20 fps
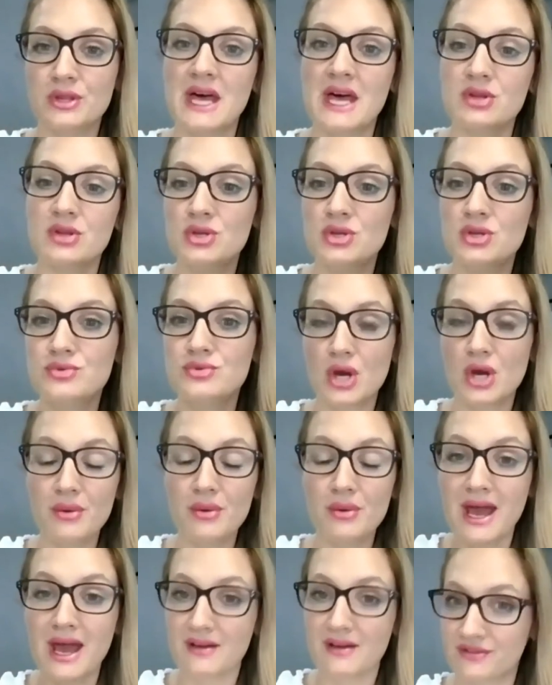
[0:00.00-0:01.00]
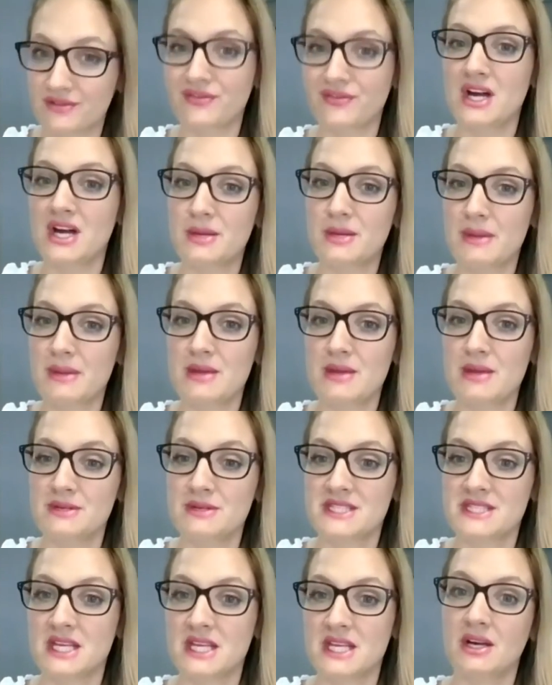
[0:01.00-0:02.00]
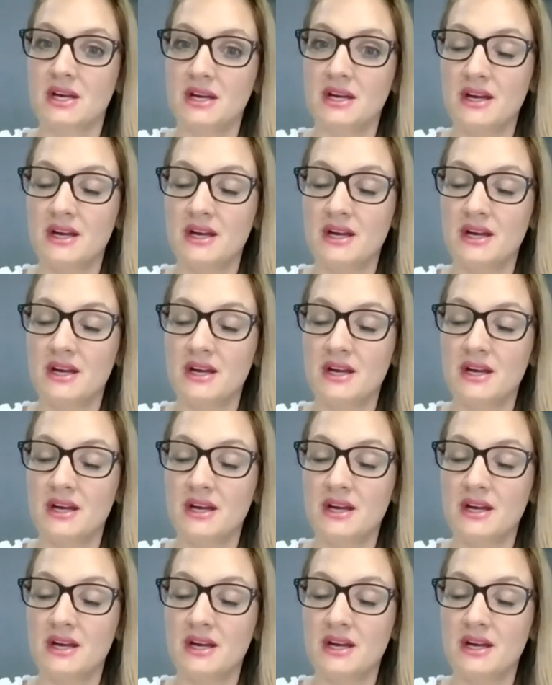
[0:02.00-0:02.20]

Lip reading: that you don't have to find a babysitter